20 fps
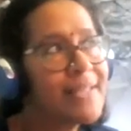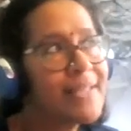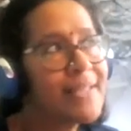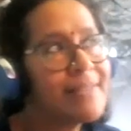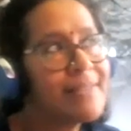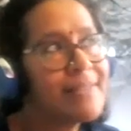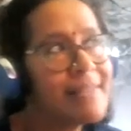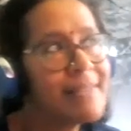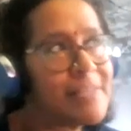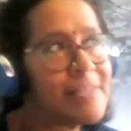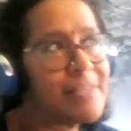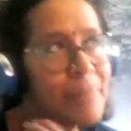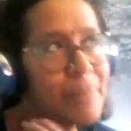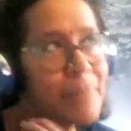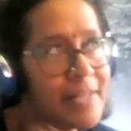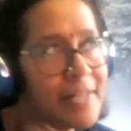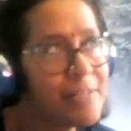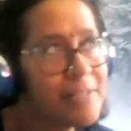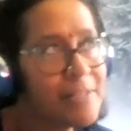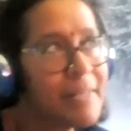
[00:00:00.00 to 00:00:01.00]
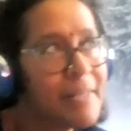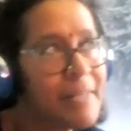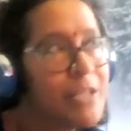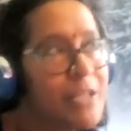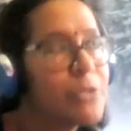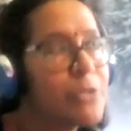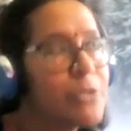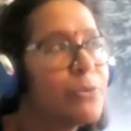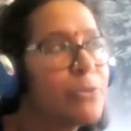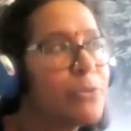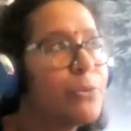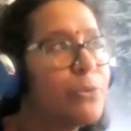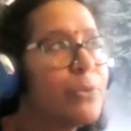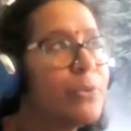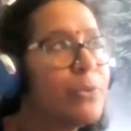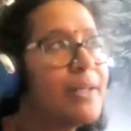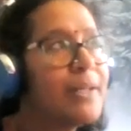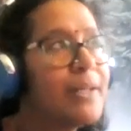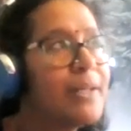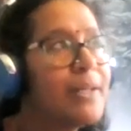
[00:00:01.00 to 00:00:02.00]
this brings me to
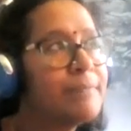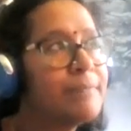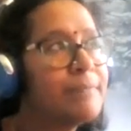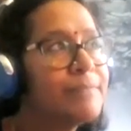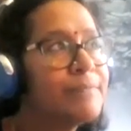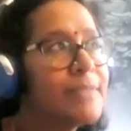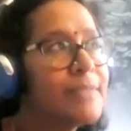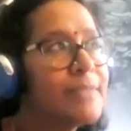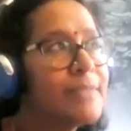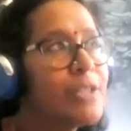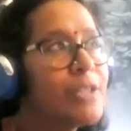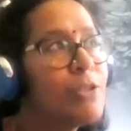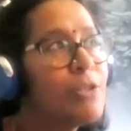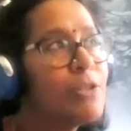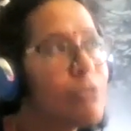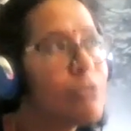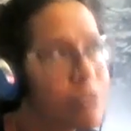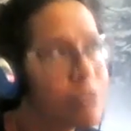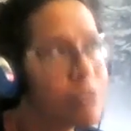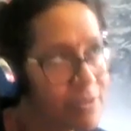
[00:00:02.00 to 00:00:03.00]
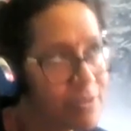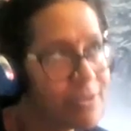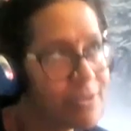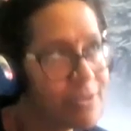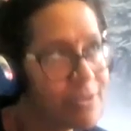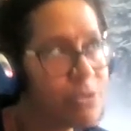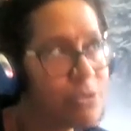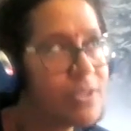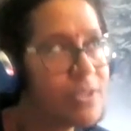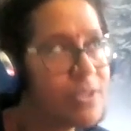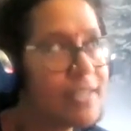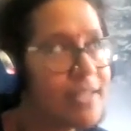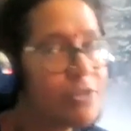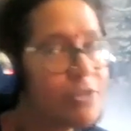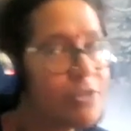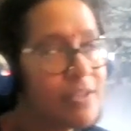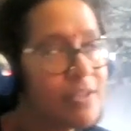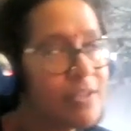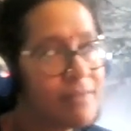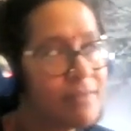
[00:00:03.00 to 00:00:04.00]

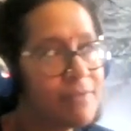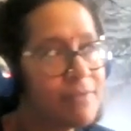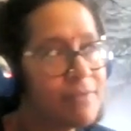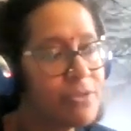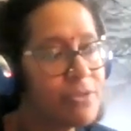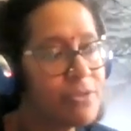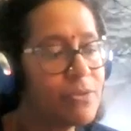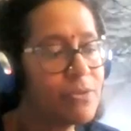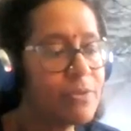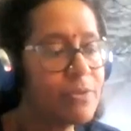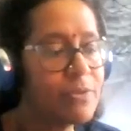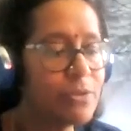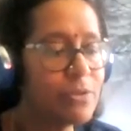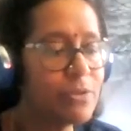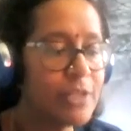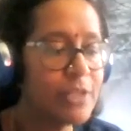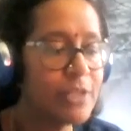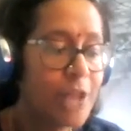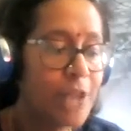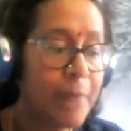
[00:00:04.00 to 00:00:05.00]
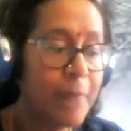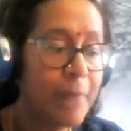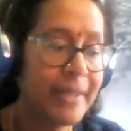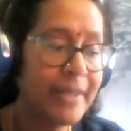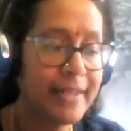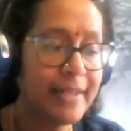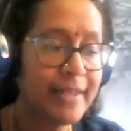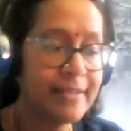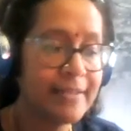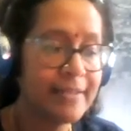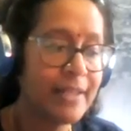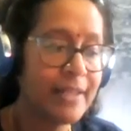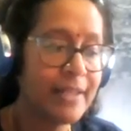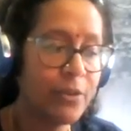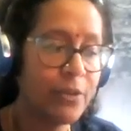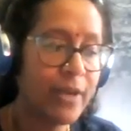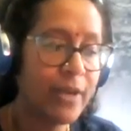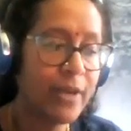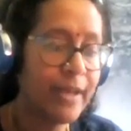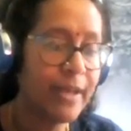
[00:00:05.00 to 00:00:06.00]
the topic that,
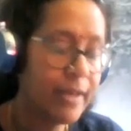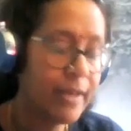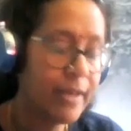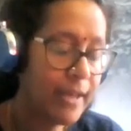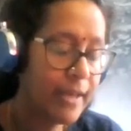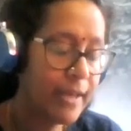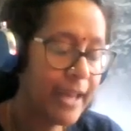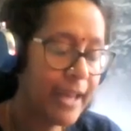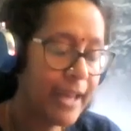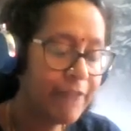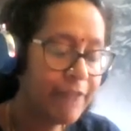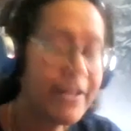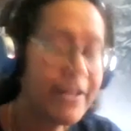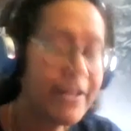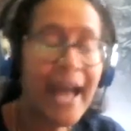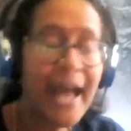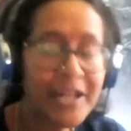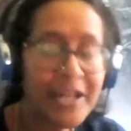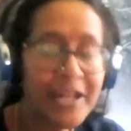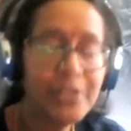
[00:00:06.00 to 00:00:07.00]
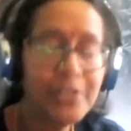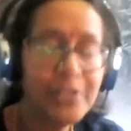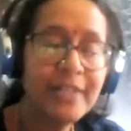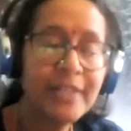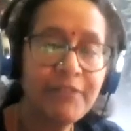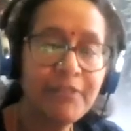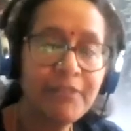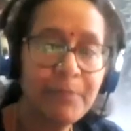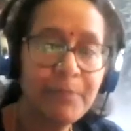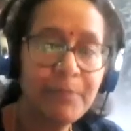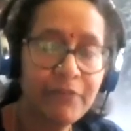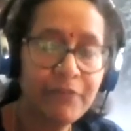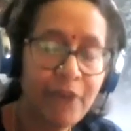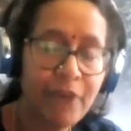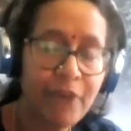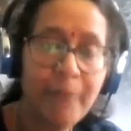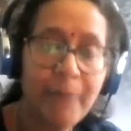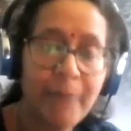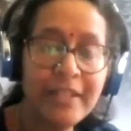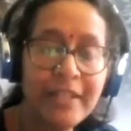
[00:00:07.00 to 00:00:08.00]
every action that we
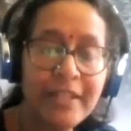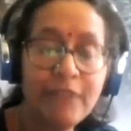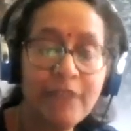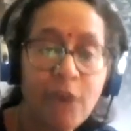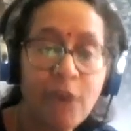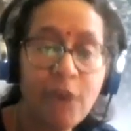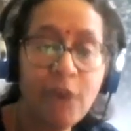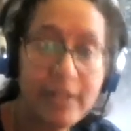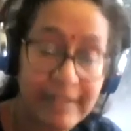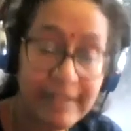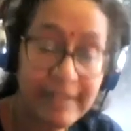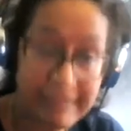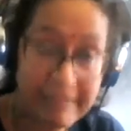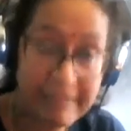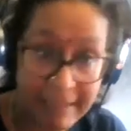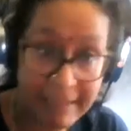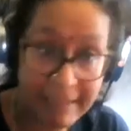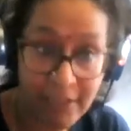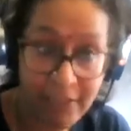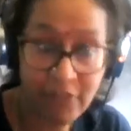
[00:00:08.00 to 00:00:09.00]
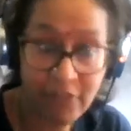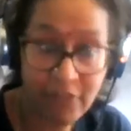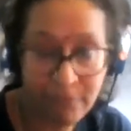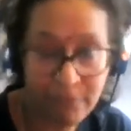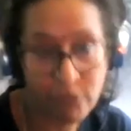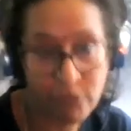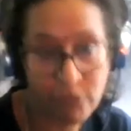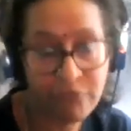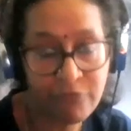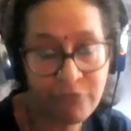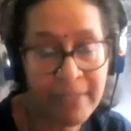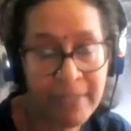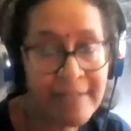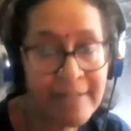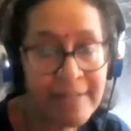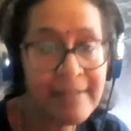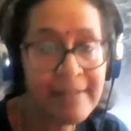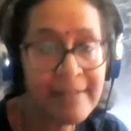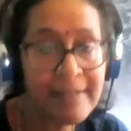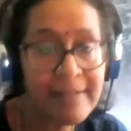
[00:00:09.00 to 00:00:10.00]
perform, it involves a series of
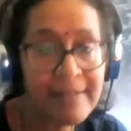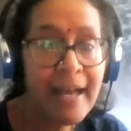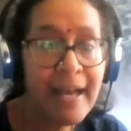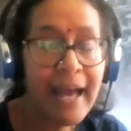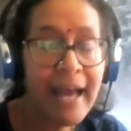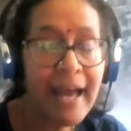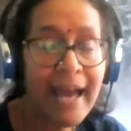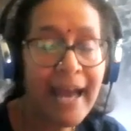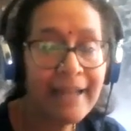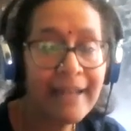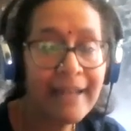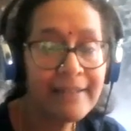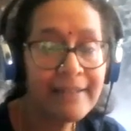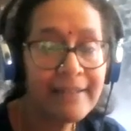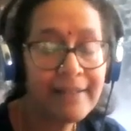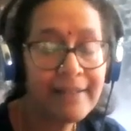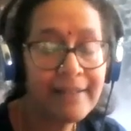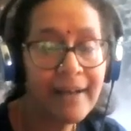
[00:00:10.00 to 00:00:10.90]
movements. And